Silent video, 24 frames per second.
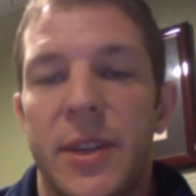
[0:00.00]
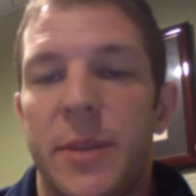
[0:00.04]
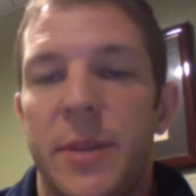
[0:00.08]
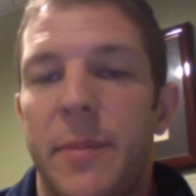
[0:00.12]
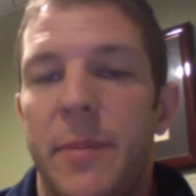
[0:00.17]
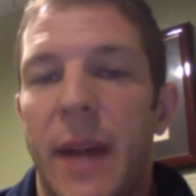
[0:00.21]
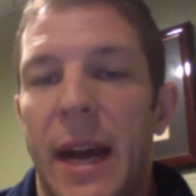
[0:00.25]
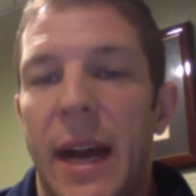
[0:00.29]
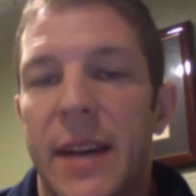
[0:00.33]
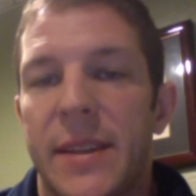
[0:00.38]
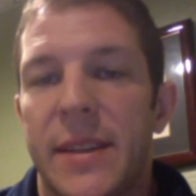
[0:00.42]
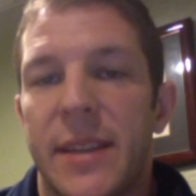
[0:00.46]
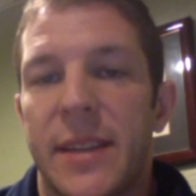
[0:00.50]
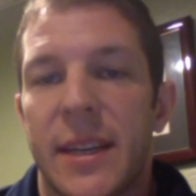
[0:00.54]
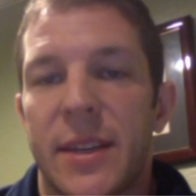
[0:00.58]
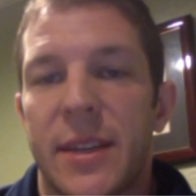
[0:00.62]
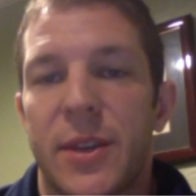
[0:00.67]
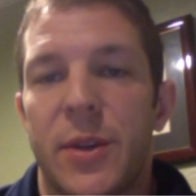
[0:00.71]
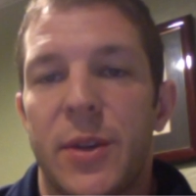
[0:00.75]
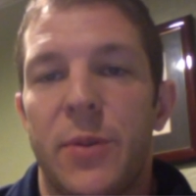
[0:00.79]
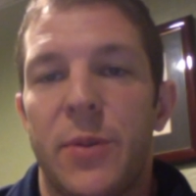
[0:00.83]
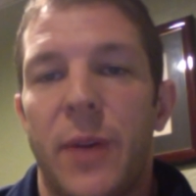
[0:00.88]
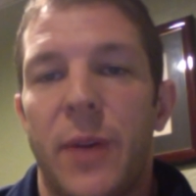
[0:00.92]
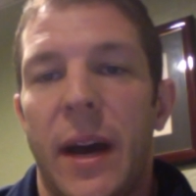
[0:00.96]

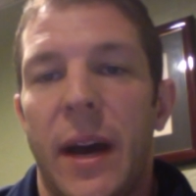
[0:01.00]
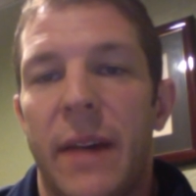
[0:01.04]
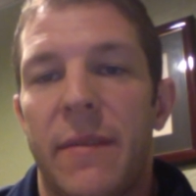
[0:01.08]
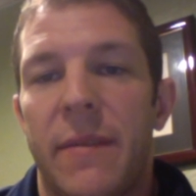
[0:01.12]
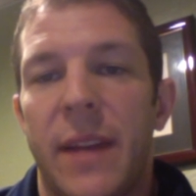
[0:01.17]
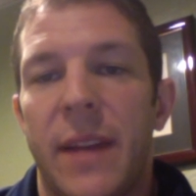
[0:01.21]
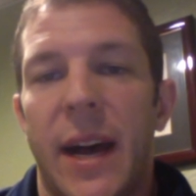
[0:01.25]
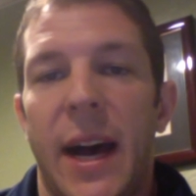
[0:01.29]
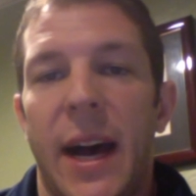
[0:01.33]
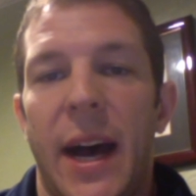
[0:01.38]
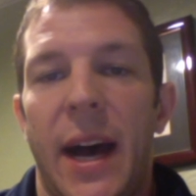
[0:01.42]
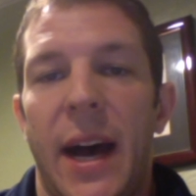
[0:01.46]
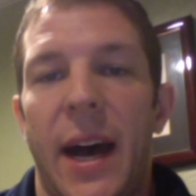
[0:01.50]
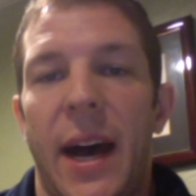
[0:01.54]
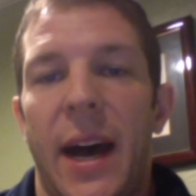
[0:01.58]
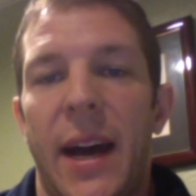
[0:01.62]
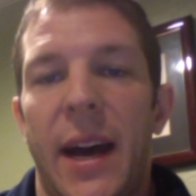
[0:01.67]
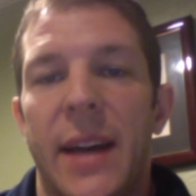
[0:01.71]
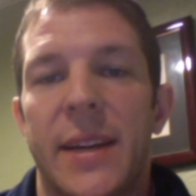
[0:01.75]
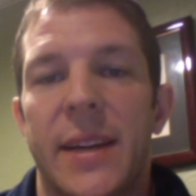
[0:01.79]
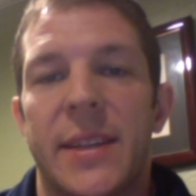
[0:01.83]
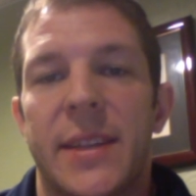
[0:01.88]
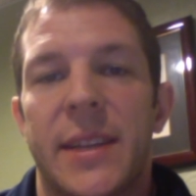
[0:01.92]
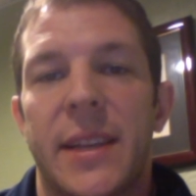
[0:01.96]
gymnastics, who have the
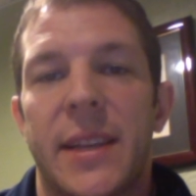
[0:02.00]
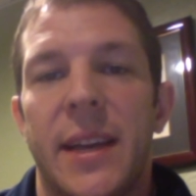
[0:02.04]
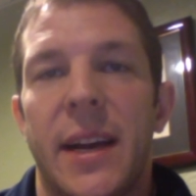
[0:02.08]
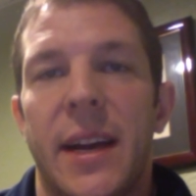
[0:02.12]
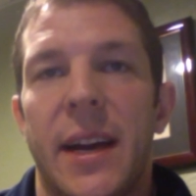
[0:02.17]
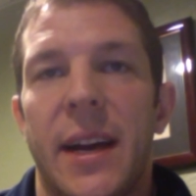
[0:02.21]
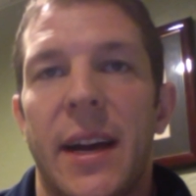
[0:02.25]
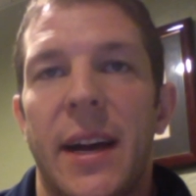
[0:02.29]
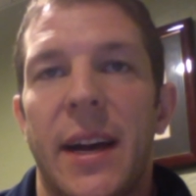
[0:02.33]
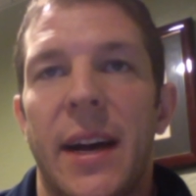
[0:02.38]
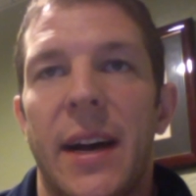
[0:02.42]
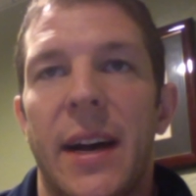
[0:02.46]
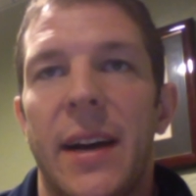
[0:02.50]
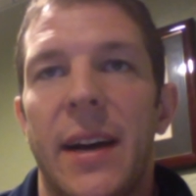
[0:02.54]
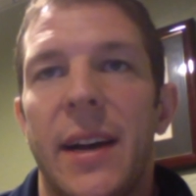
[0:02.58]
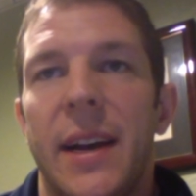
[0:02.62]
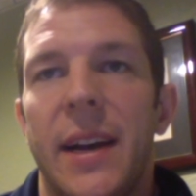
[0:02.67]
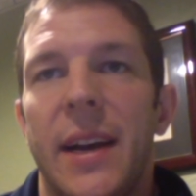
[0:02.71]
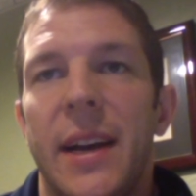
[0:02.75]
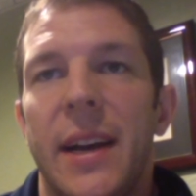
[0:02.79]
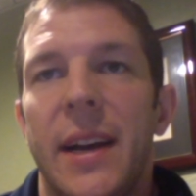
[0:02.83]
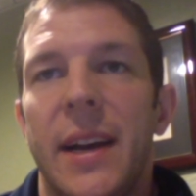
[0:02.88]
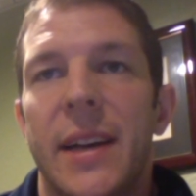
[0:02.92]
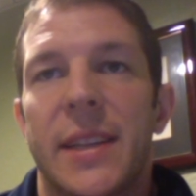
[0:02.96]
highest,
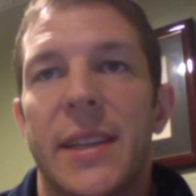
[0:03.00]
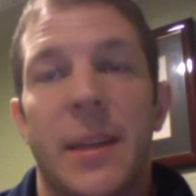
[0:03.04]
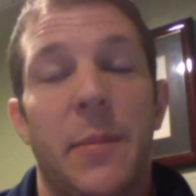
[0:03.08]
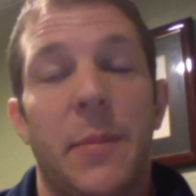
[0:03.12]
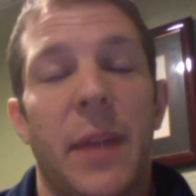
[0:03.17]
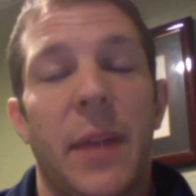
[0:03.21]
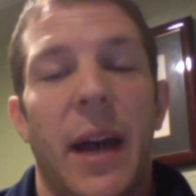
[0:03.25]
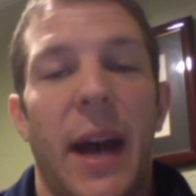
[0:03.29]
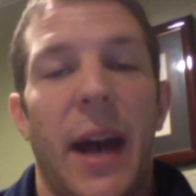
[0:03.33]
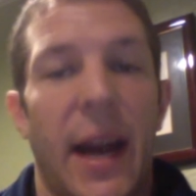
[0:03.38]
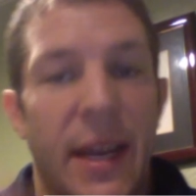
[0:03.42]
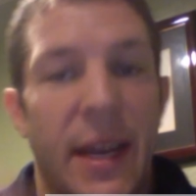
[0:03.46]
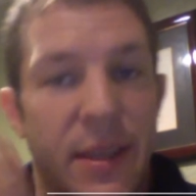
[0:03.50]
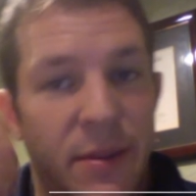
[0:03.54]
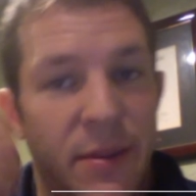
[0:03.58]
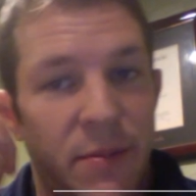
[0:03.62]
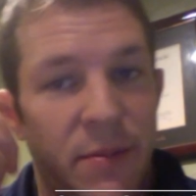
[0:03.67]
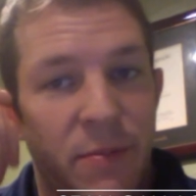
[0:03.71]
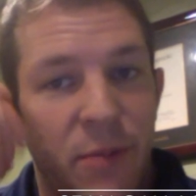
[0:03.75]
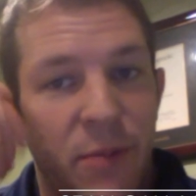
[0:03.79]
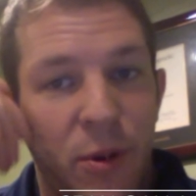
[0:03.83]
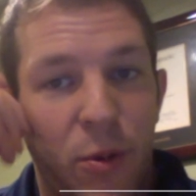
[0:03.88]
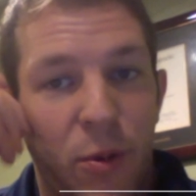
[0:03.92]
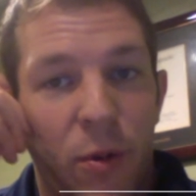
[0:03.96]
some of the
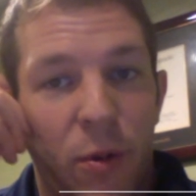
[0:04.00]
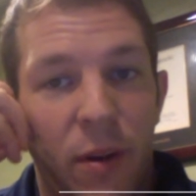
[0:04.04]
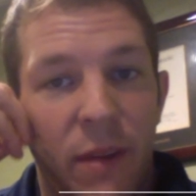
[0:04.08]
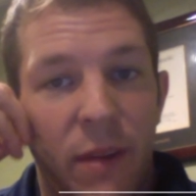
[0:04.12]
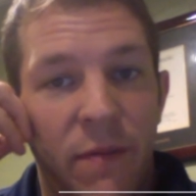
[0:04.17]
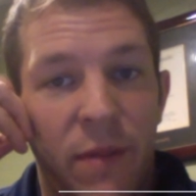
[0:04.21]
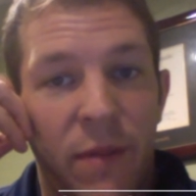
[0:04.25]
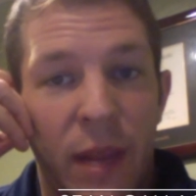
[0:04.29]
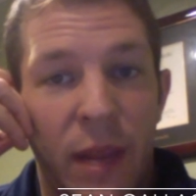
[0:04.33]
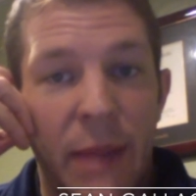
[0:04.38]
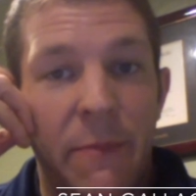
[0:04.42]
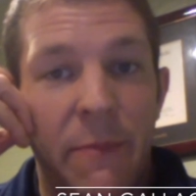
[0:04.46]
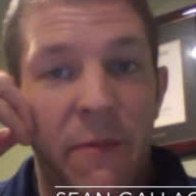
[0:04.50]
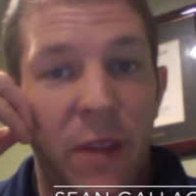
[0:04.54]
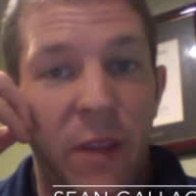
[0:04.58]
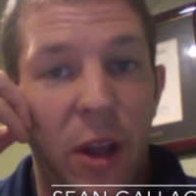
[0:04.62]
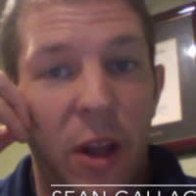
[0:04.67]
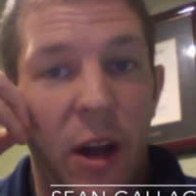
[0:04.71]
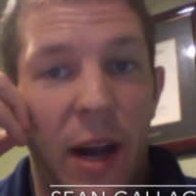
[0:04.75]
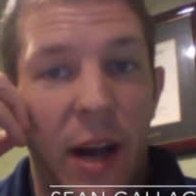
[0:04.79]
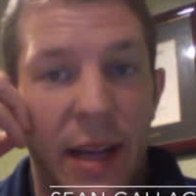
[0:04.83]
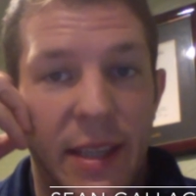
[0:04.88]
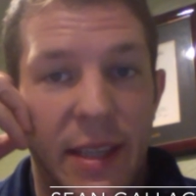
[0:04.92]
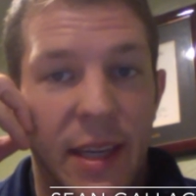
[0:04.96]
highest recorded limb
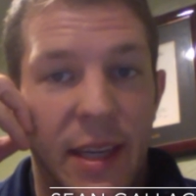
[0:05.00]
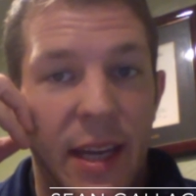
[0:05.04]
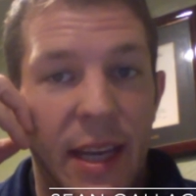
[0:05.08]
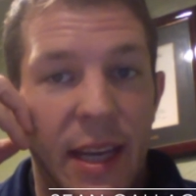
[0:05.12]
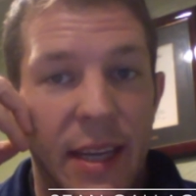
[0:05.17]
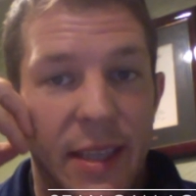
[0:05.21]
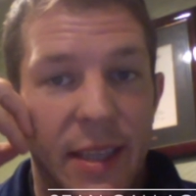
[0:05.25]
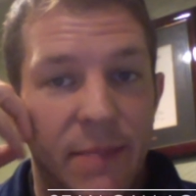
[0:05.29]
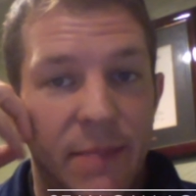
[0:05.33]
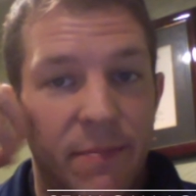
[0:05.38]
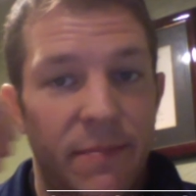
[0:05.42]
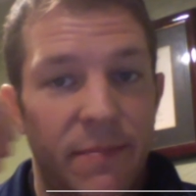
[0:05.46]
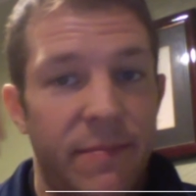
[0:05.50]
velocities,